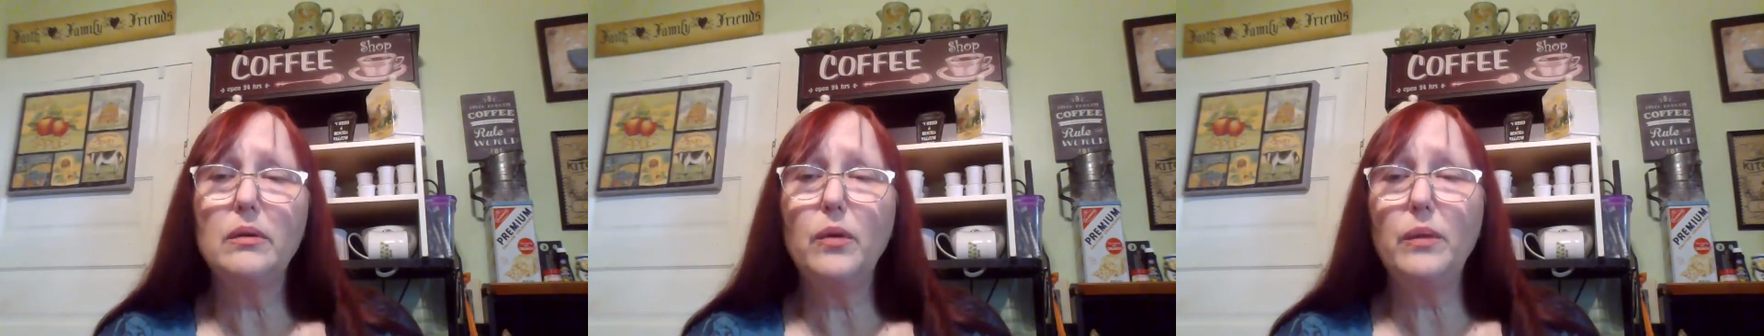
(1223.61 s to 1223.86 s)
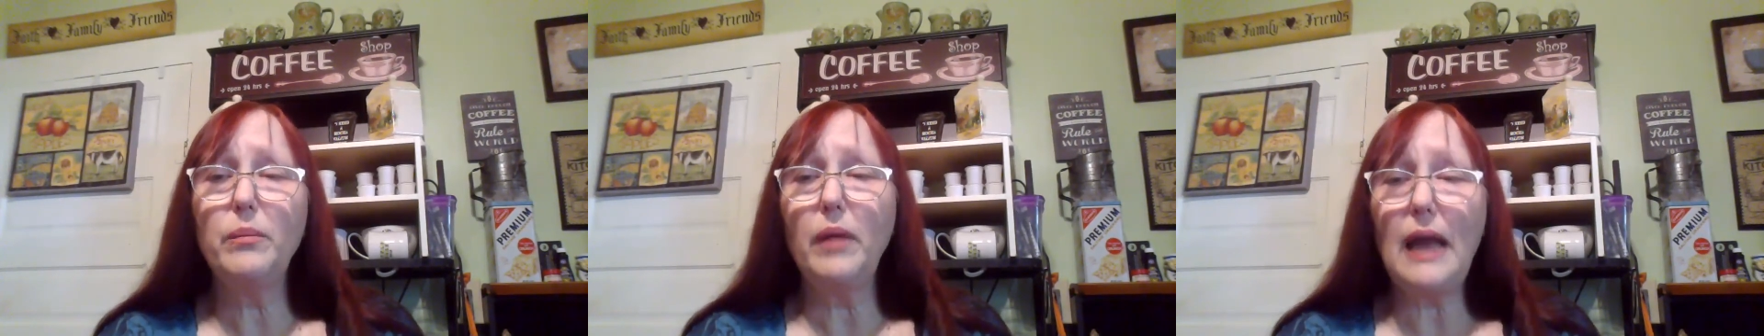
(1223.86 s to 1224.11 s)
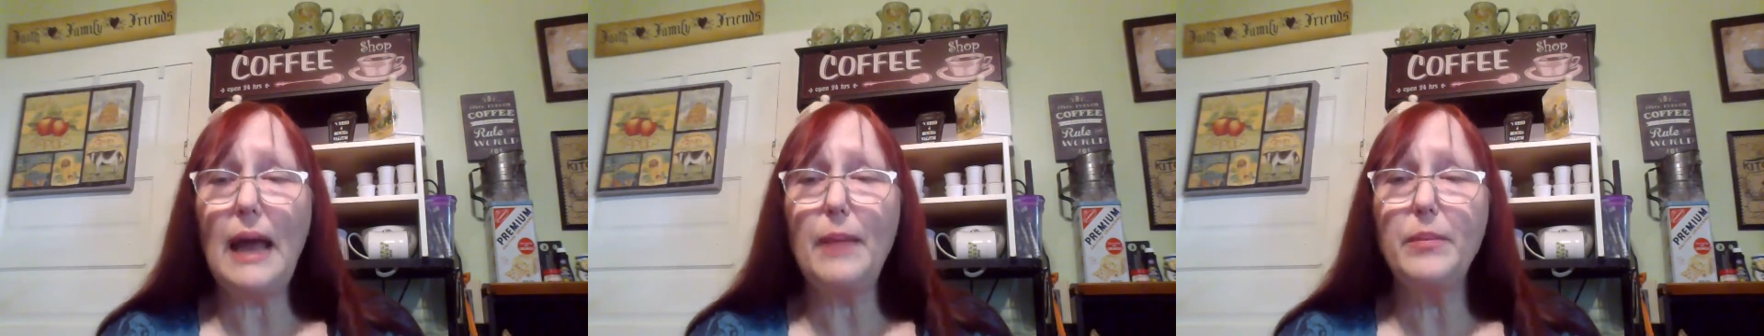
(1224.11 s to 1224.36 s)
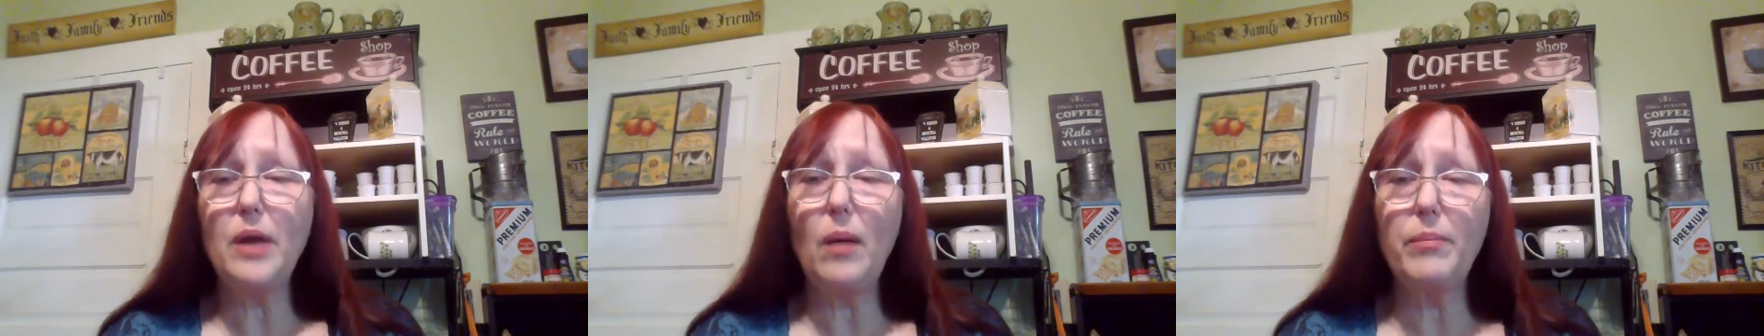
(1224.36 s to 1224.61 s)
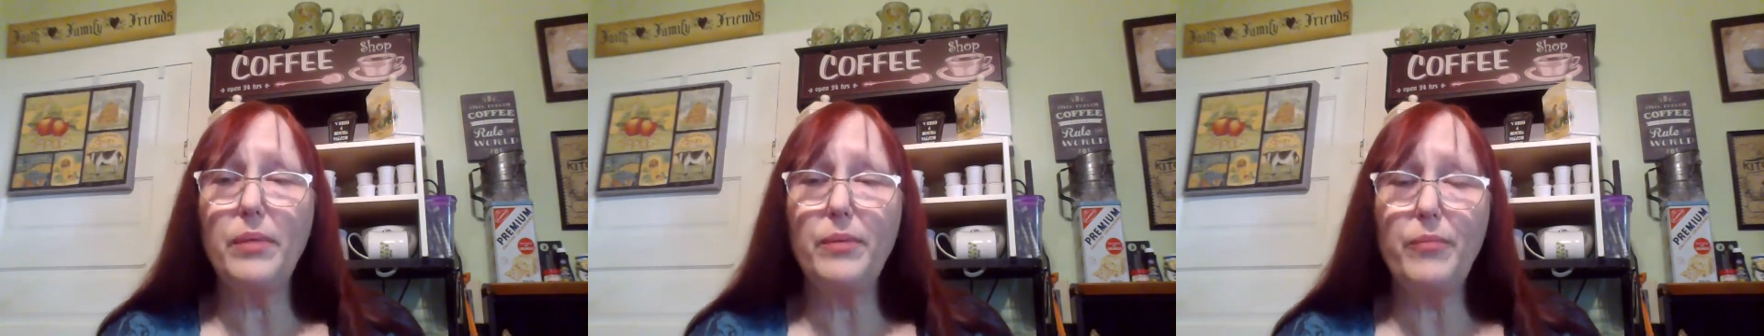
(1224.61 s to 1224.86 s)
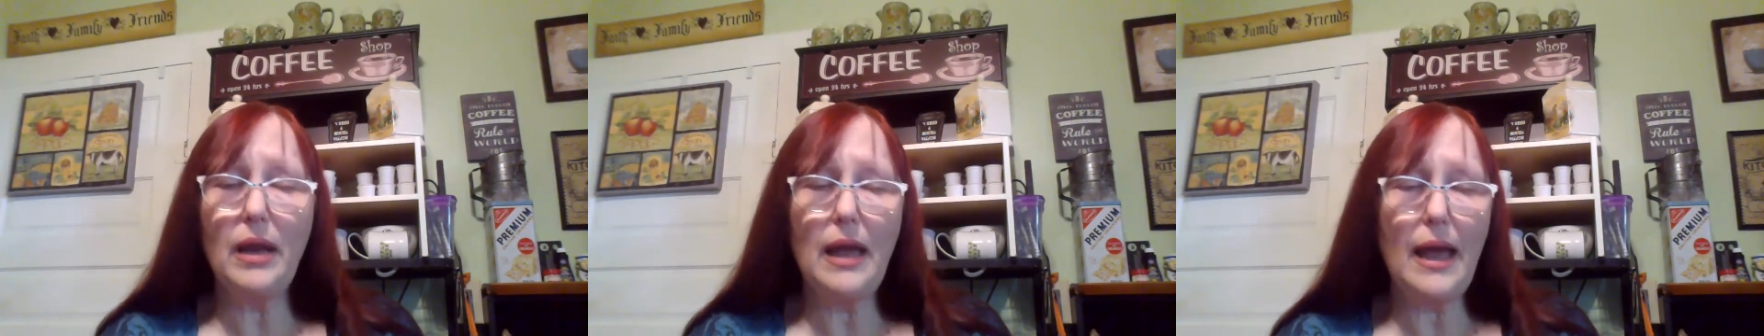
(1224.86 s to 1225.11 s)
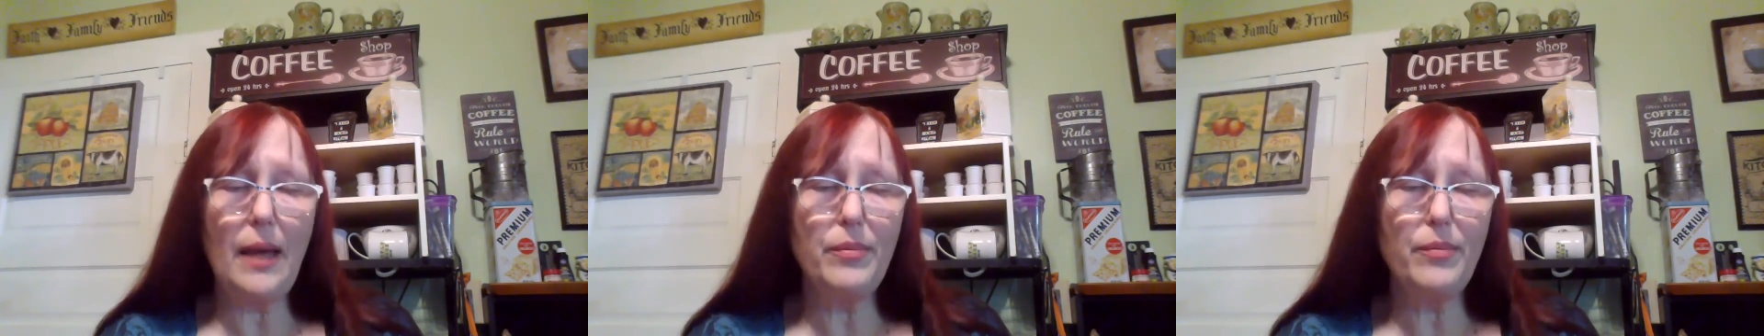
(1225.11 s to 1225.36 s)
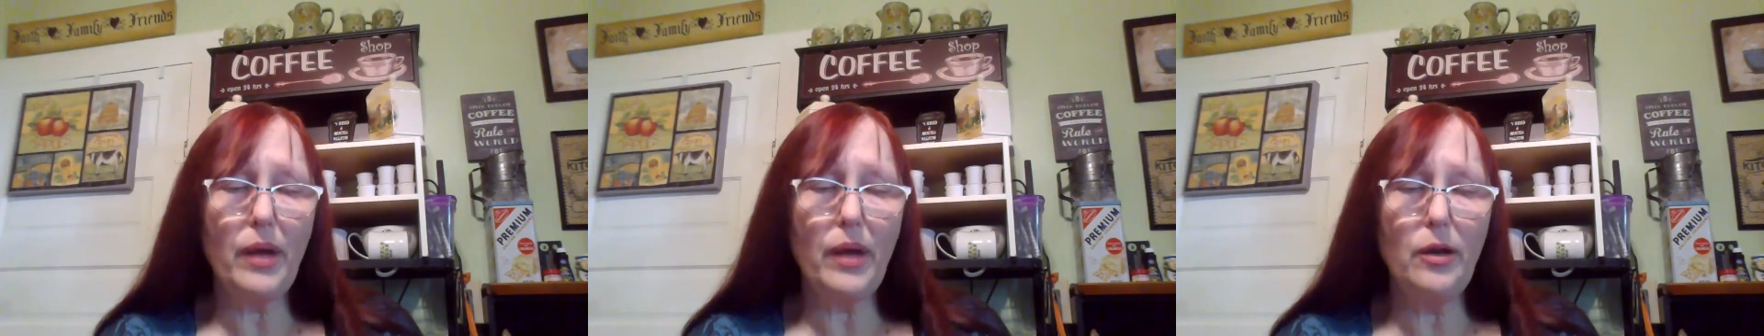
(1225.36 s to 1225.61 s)
with my laptop in my lap
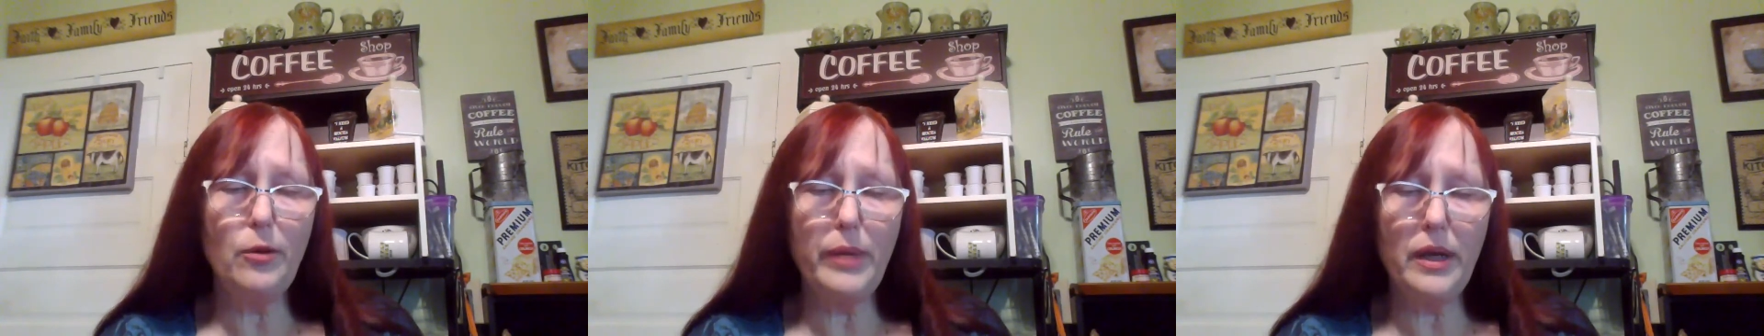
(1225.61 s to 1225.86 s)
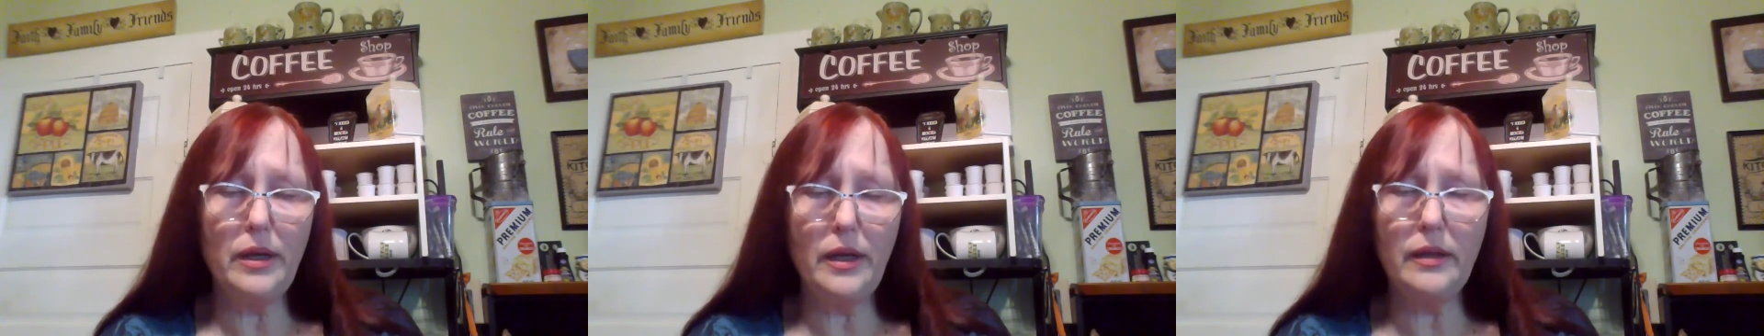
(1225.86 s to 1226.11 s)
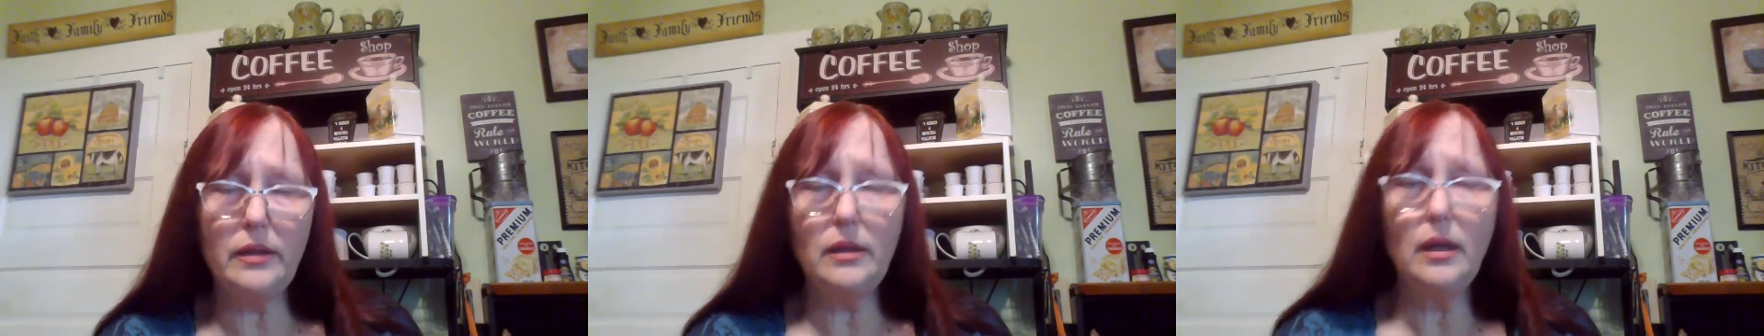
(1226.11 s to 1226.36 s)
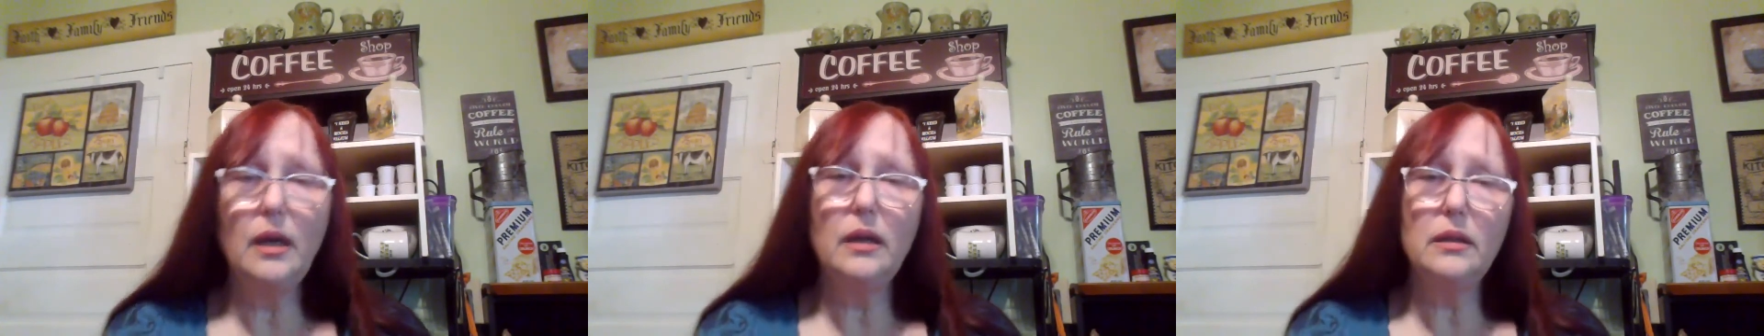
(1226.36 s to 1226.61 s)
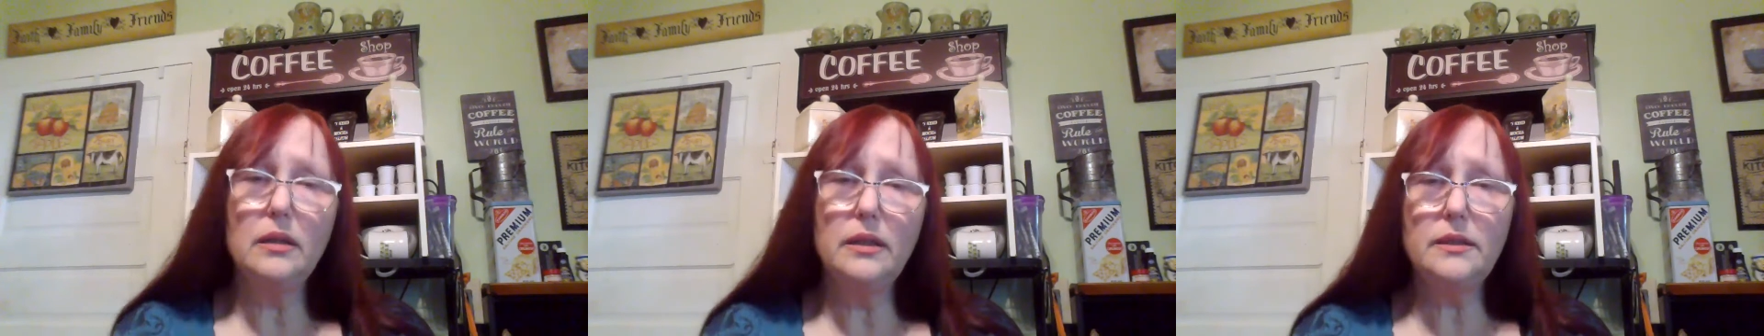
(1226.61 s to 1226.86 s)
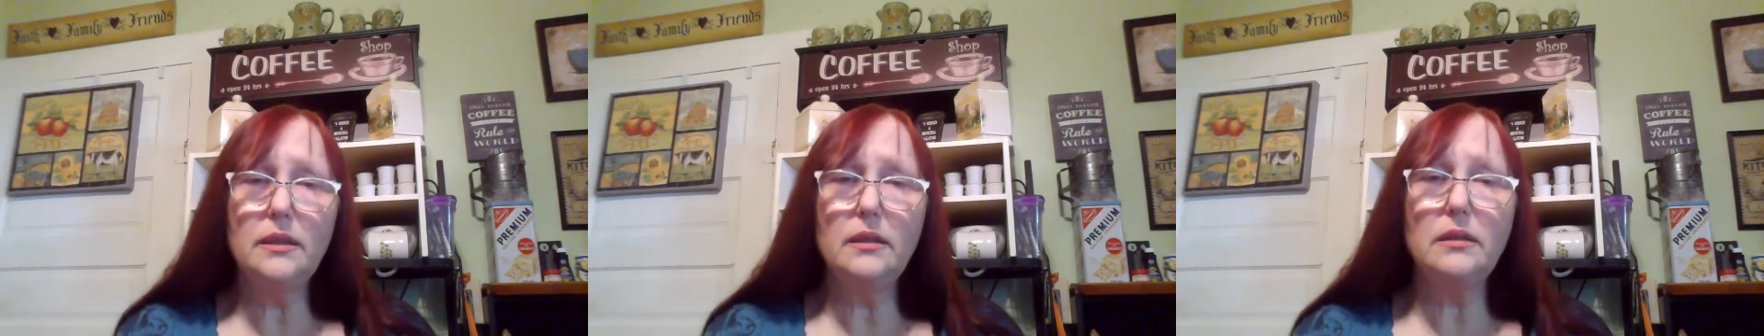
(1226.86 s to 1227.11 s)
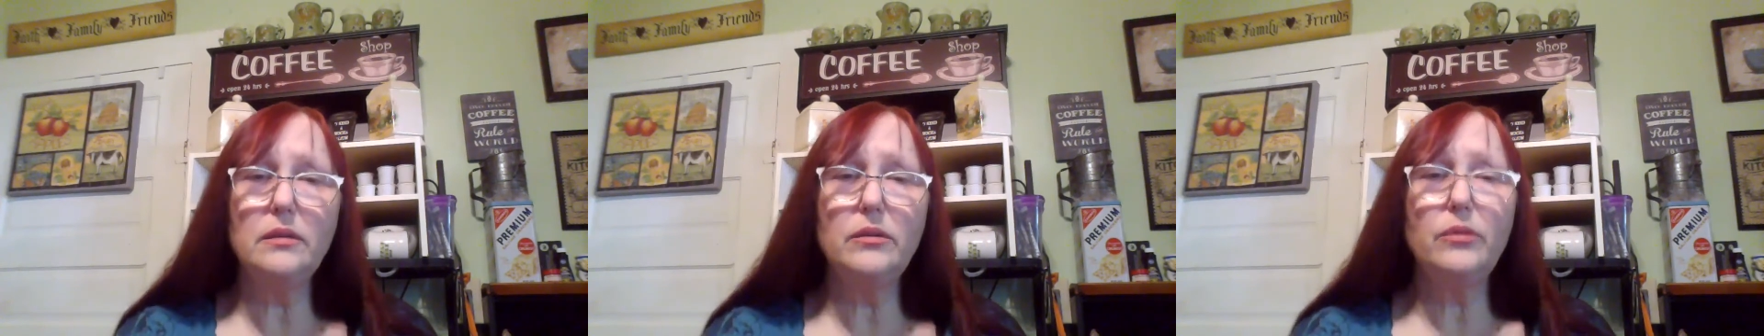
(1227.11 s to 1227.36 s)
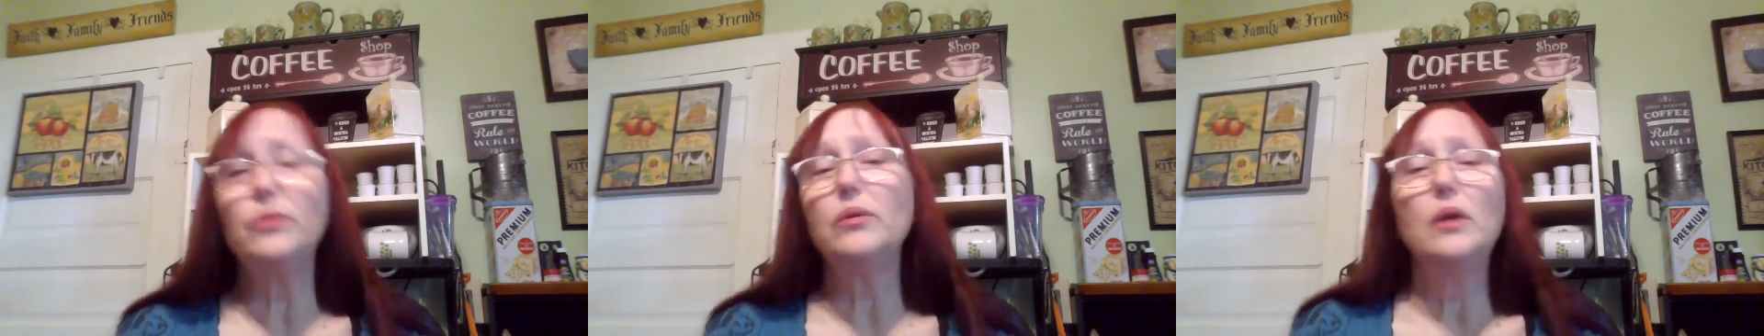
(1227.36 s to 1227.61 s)
and my earbud in, listening
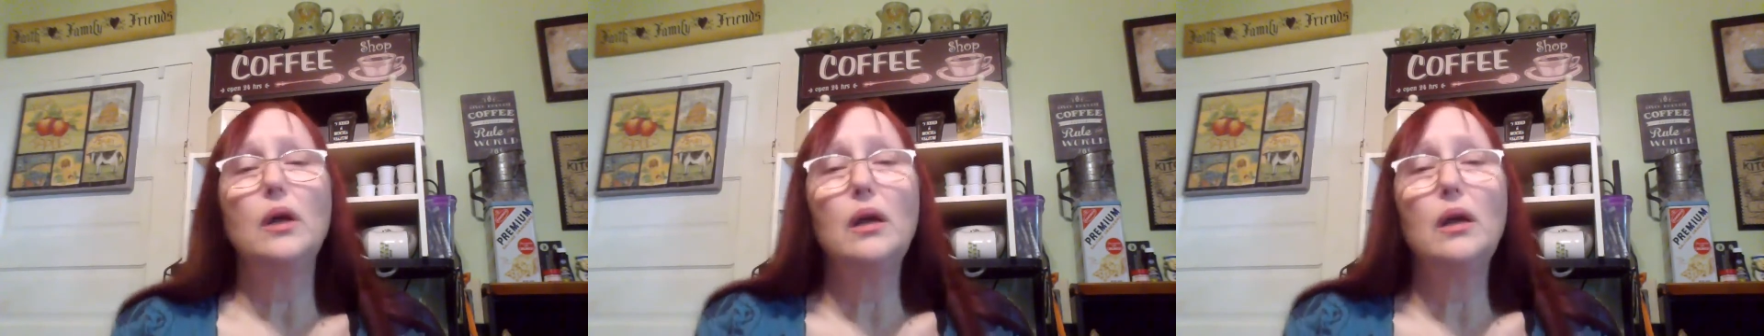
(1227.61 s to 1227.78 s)
to